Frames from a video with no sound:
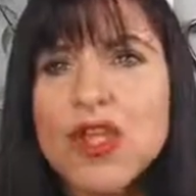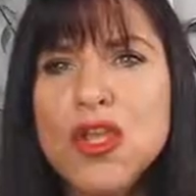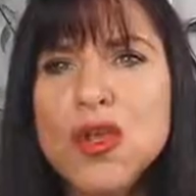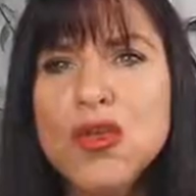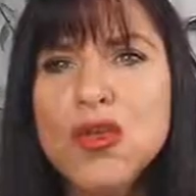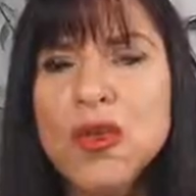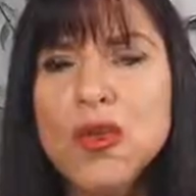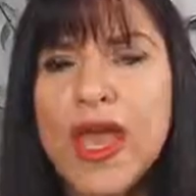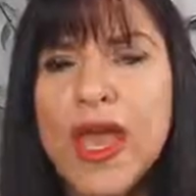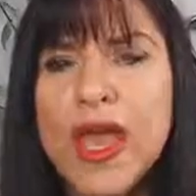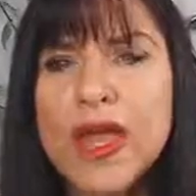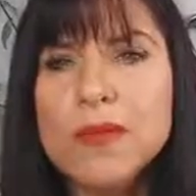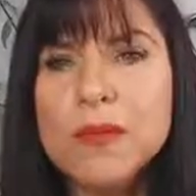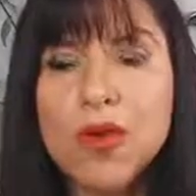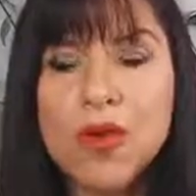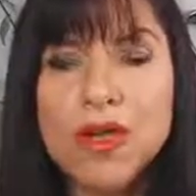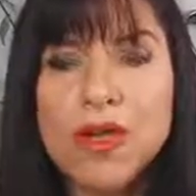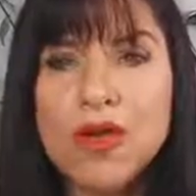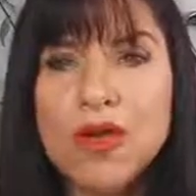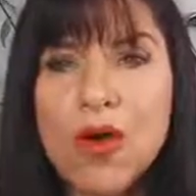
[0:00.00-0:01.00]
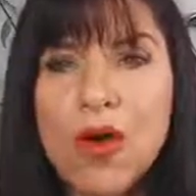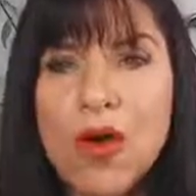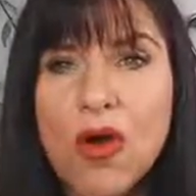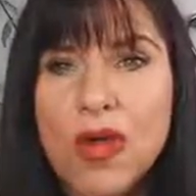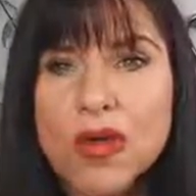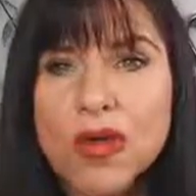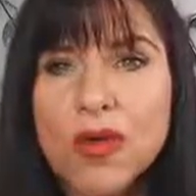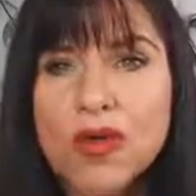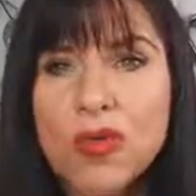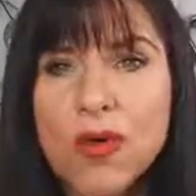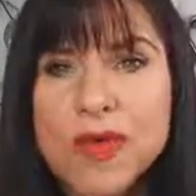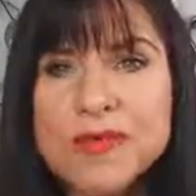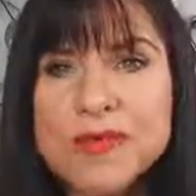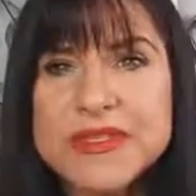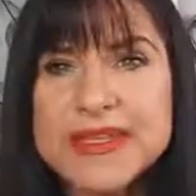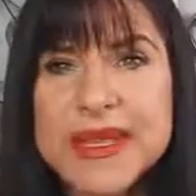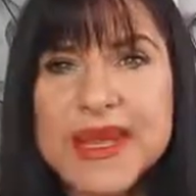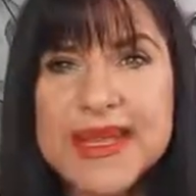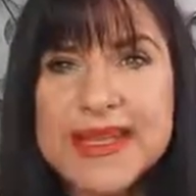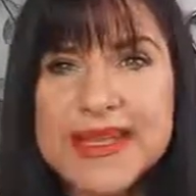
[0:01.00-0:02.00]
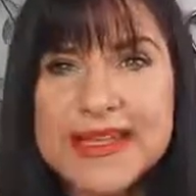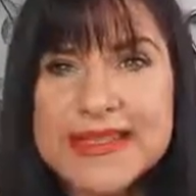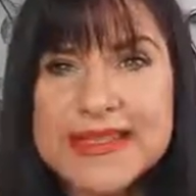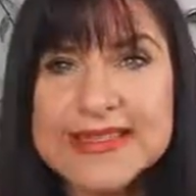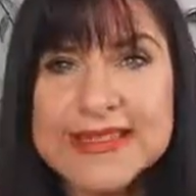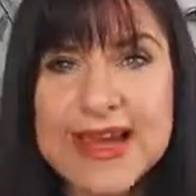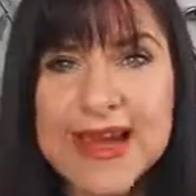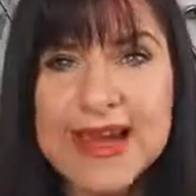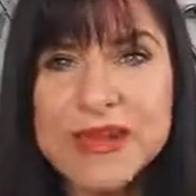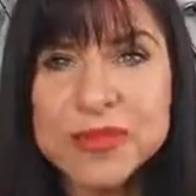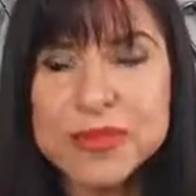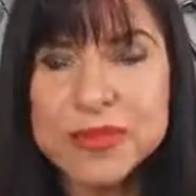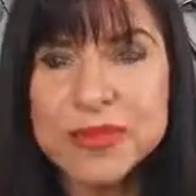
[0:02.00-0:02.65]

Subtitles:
You can put it on your website inside